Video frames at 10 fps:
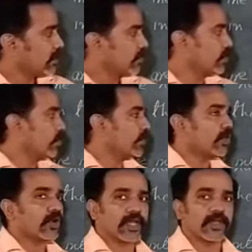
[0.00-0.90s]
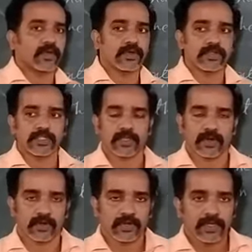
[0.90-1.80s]
q not equal to
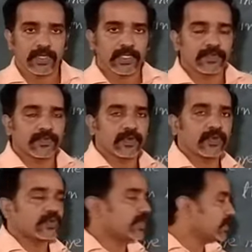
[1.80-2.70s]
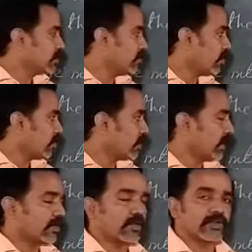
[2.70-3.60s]
0? If q is not
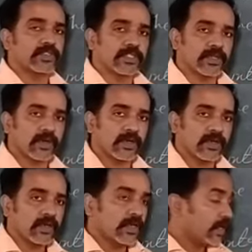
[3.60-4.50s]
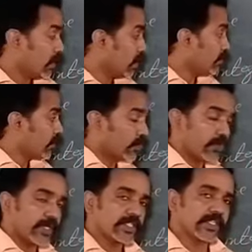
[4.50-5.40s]
equal to 0, if q is